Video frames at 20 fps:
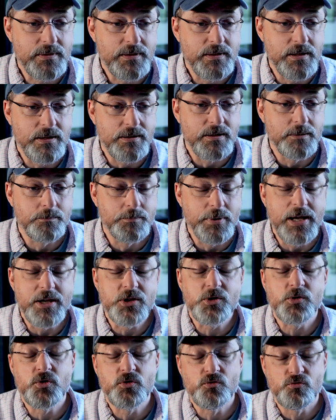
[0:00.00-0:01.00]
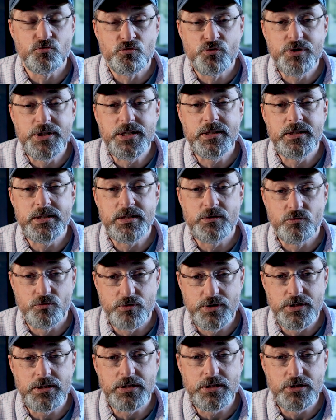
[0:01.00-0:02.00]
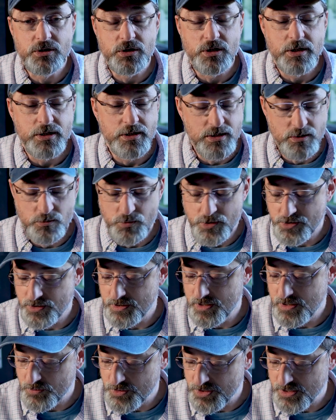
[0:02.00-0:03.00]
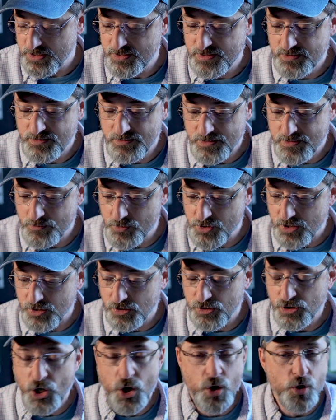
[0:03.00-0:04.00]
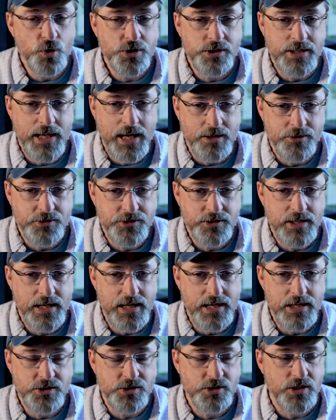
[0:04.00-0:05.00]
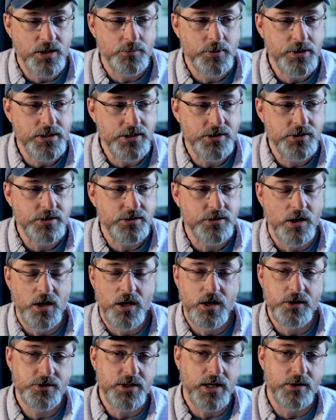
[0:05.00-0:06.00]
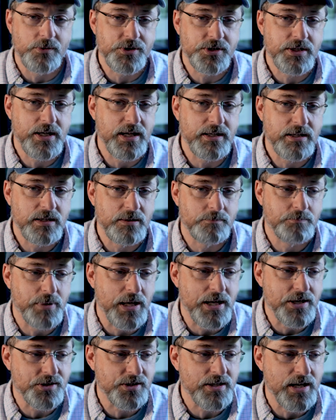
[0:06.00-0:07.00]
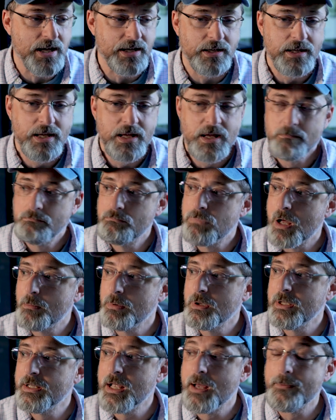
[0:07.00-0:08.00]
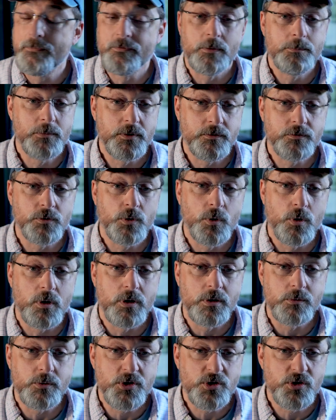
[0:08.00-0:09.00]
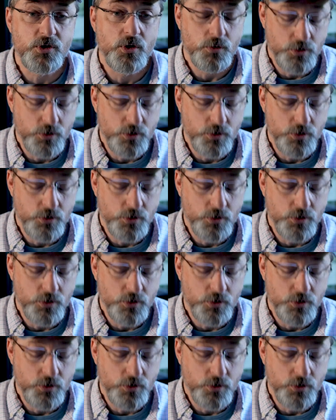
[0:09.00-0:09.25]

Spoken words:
That the bass was really, really good, and it was a low sound stage. Some of these songs I was getting the bass kind of bubbling up from the floor. It was so